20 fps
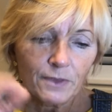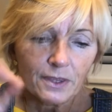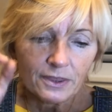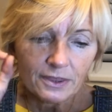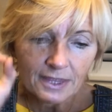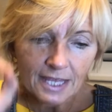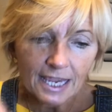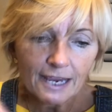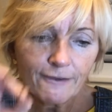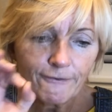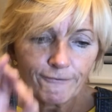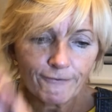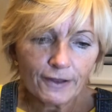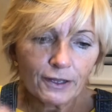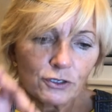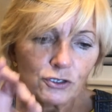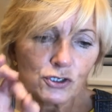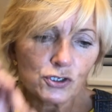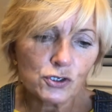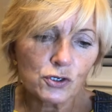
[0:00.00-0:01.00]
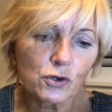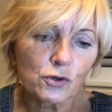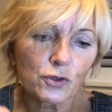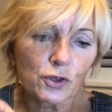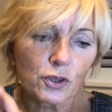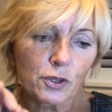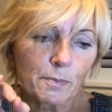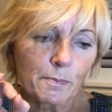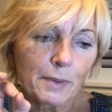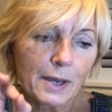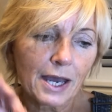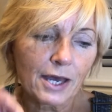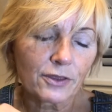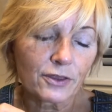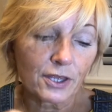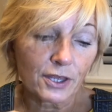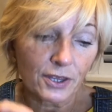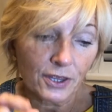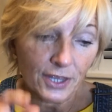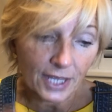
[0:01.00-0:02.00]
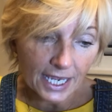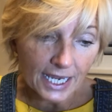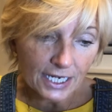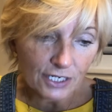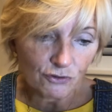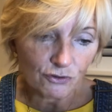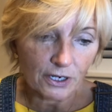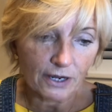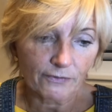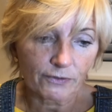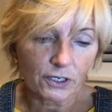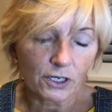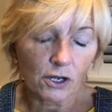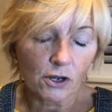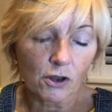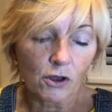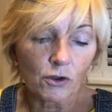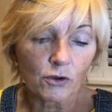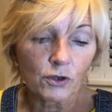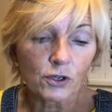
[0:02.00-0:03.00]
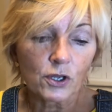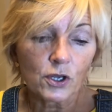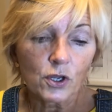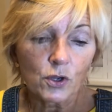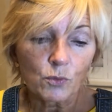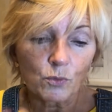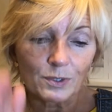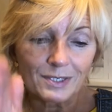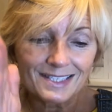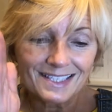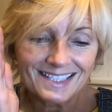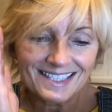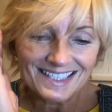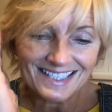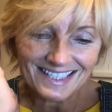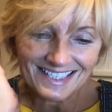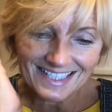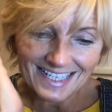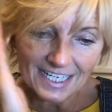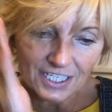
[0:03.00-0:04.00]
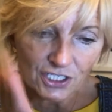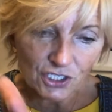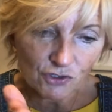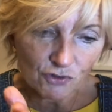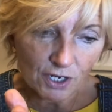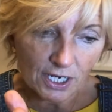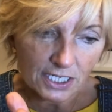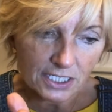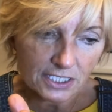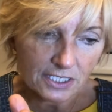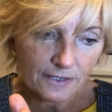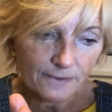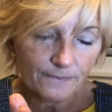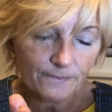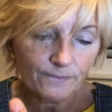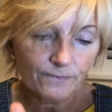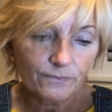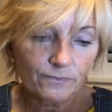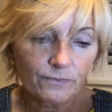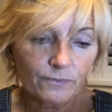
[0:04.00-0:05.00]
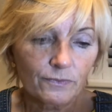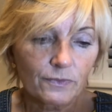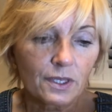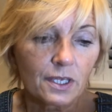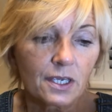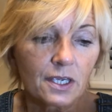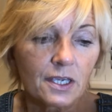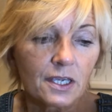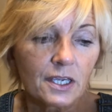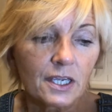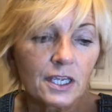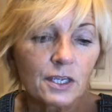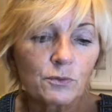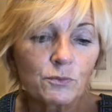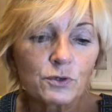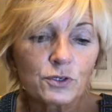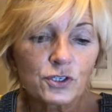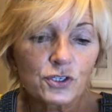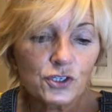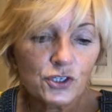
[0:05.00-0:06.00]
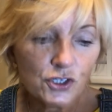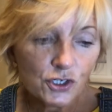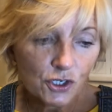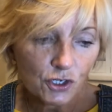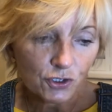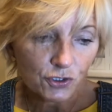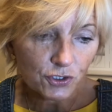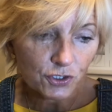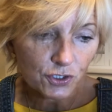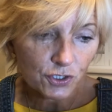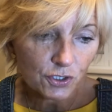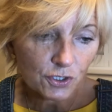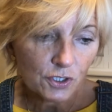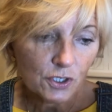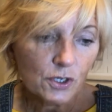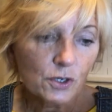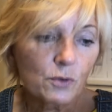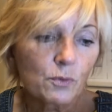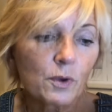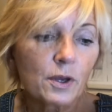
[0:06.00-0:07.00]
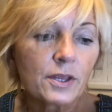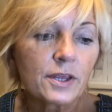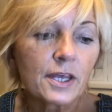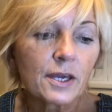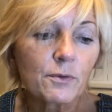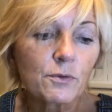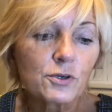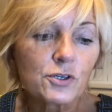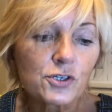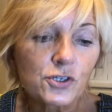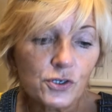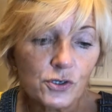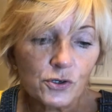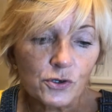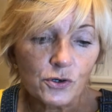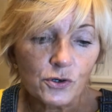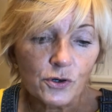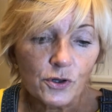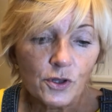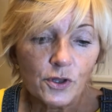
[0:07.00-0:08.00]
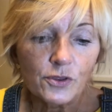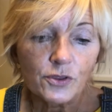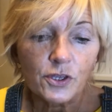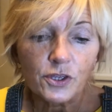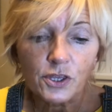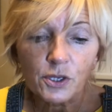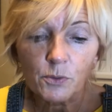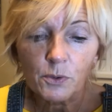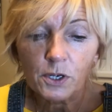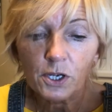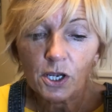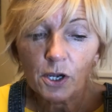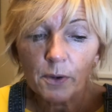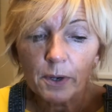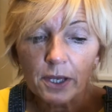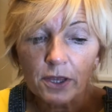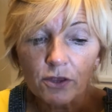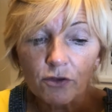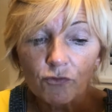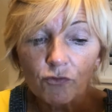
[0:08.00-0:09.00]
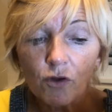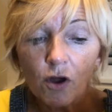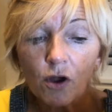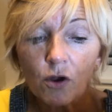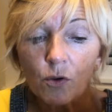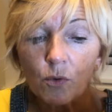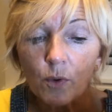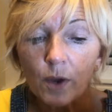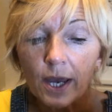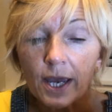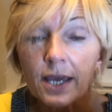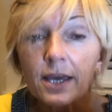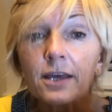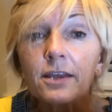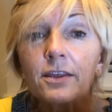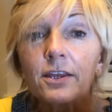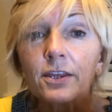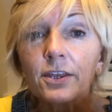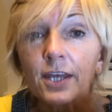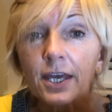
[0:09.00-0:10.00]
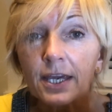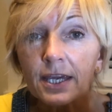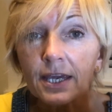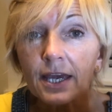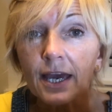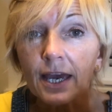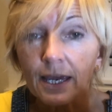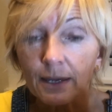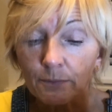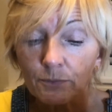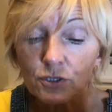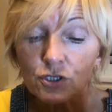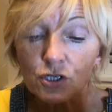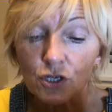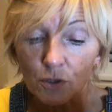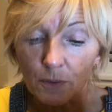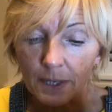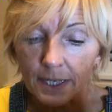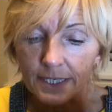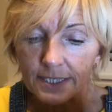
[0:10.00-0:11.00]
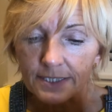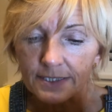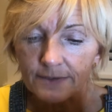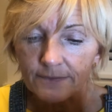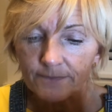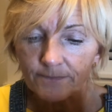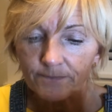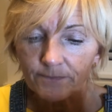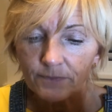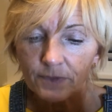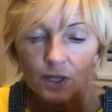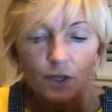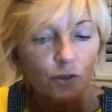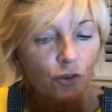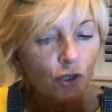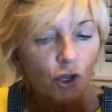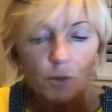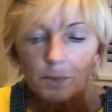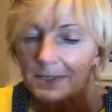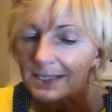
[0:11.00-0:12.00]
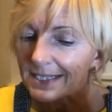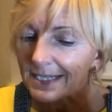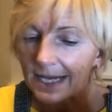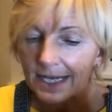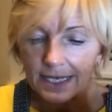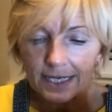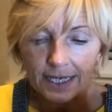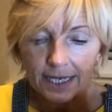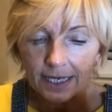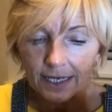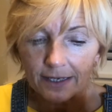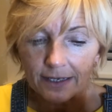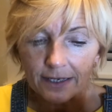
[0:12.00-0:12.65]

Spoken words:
they felt sure that the path that they travelled along was dead straight. It was just when they were sure that they were going the wrong way that they came to it. No mistaking.